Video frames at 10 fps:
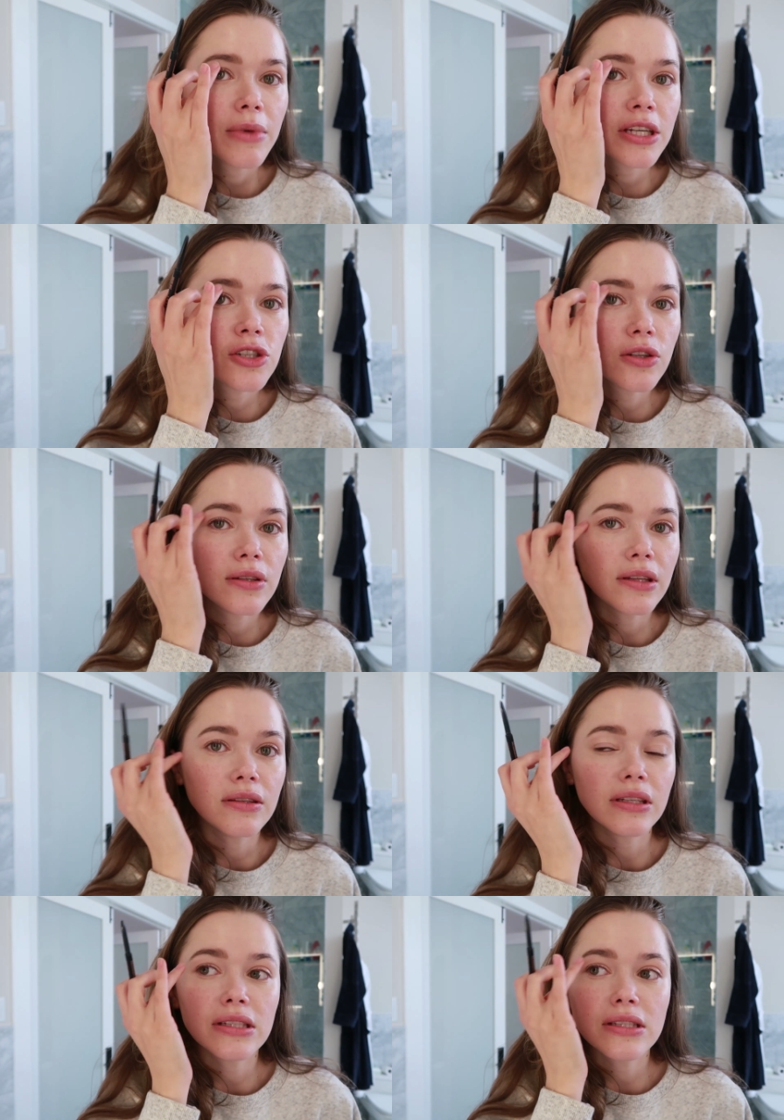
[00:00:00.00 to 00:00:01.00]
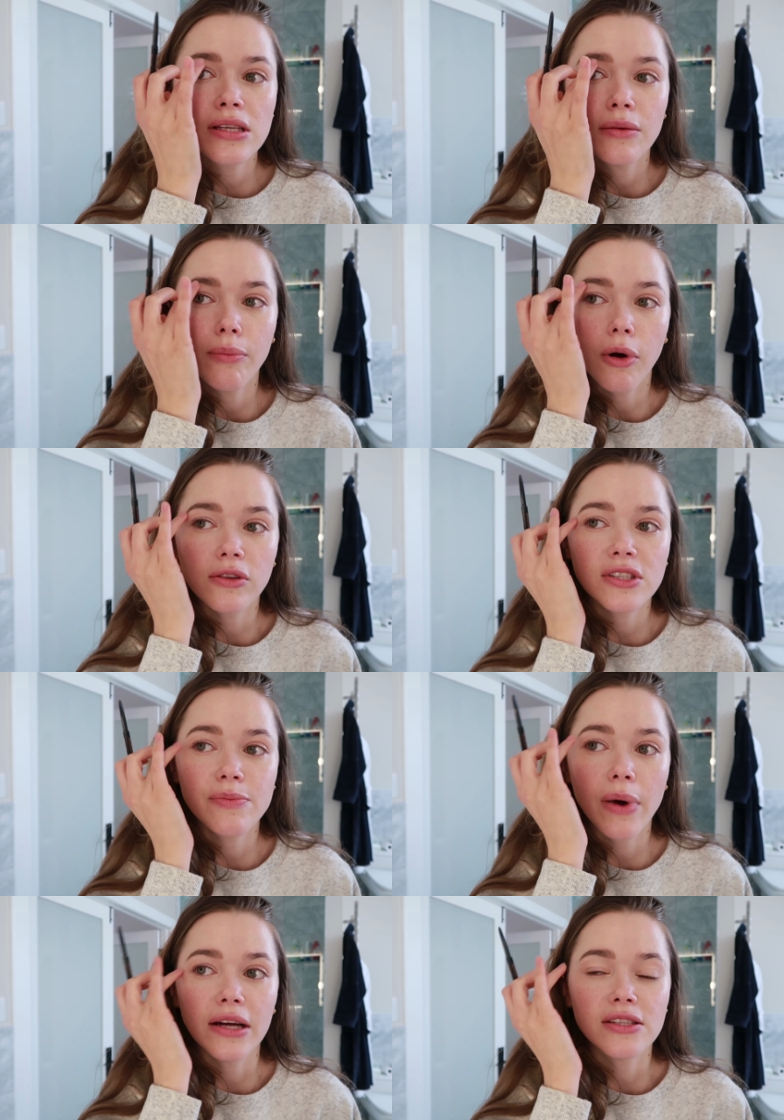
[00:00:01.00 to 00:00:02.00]
make sure that these bald
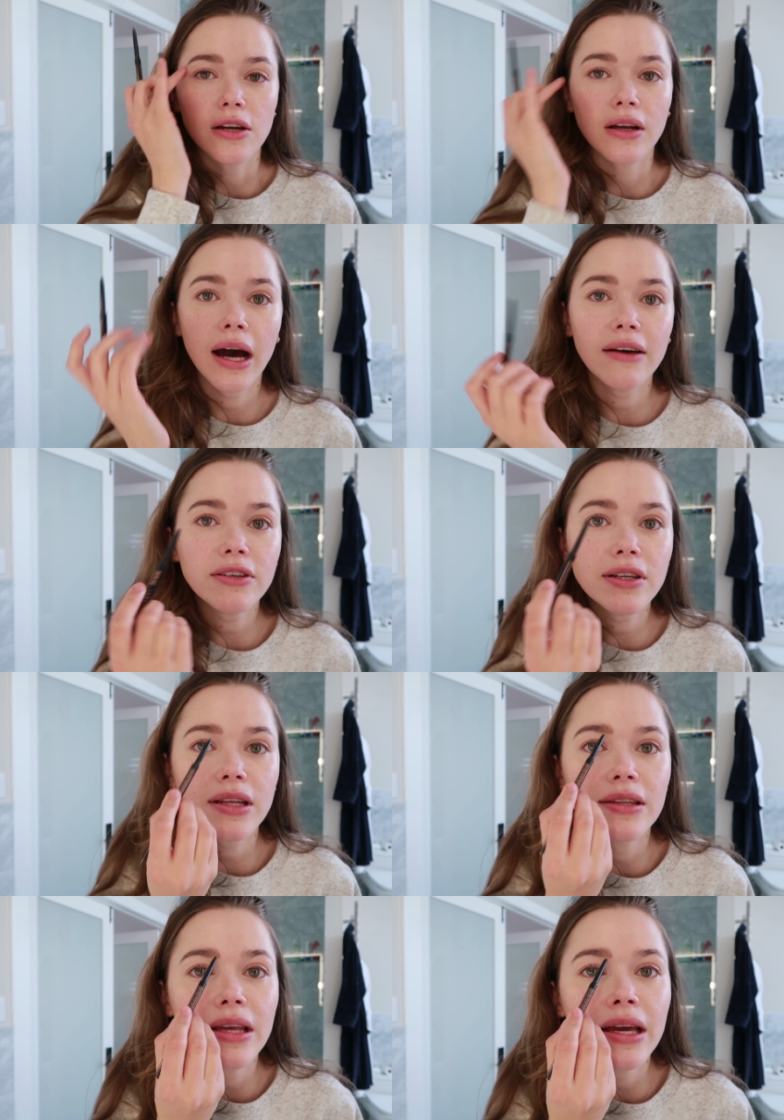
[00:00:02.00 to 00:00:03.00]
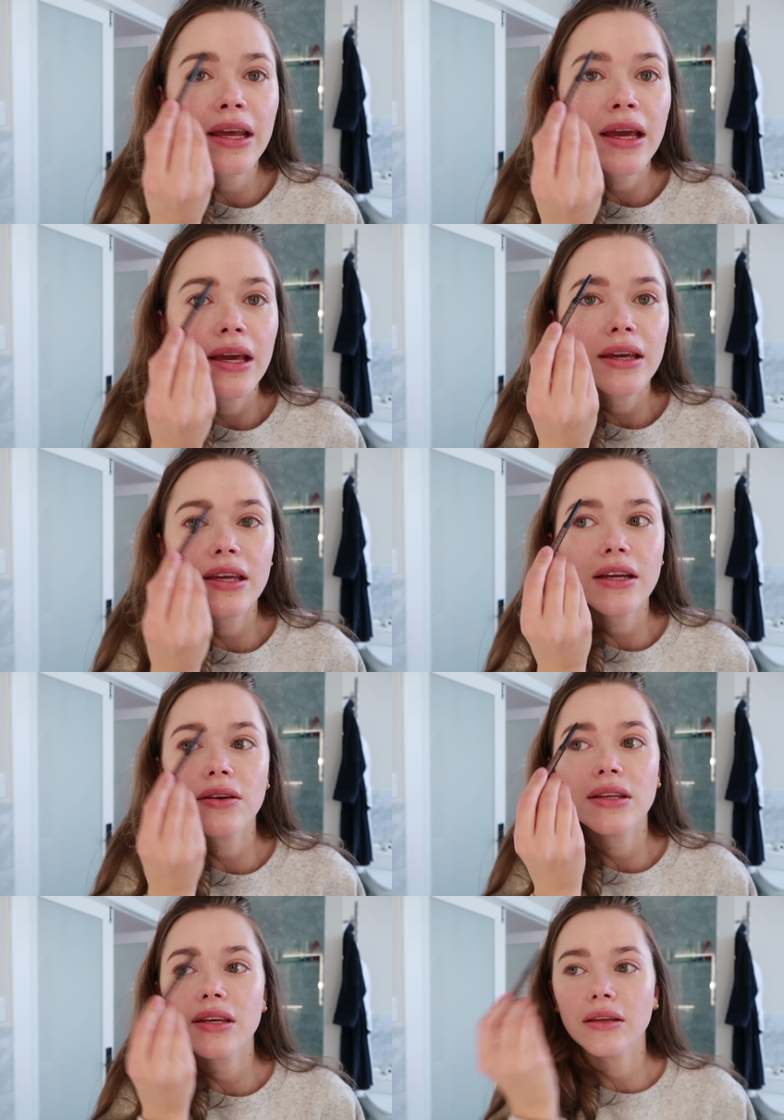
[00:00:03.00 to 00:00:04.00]
spots are covered, and then here
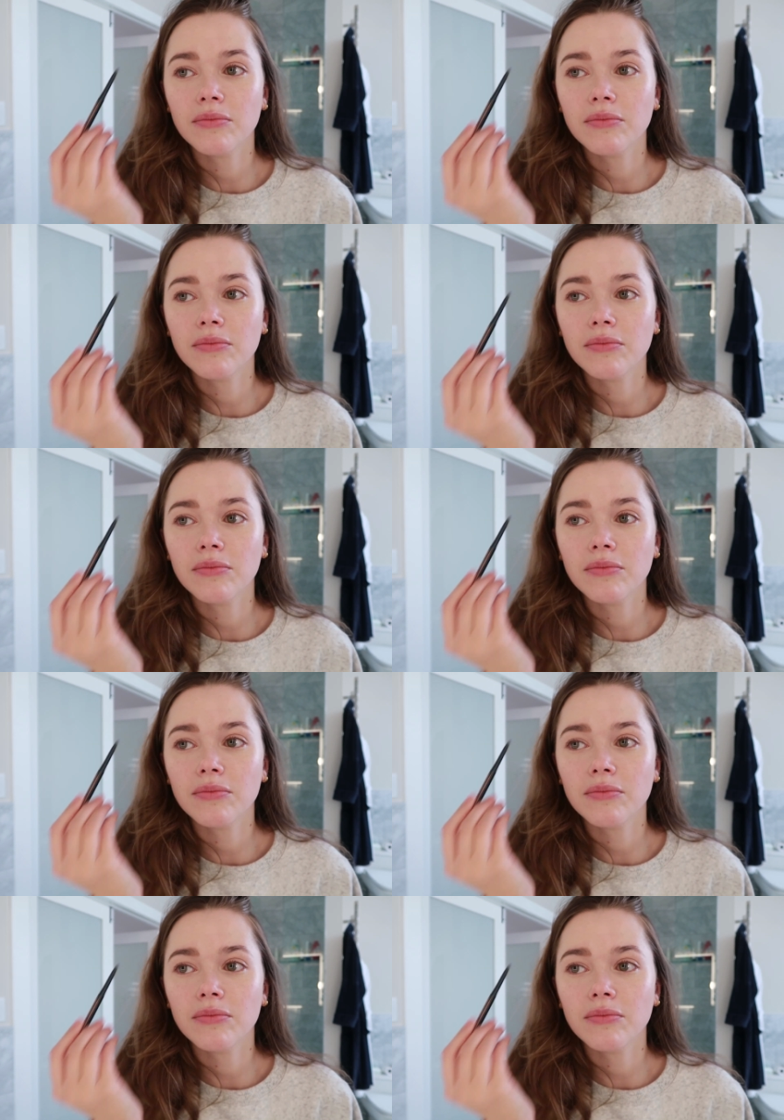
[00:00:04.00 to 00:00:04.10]
it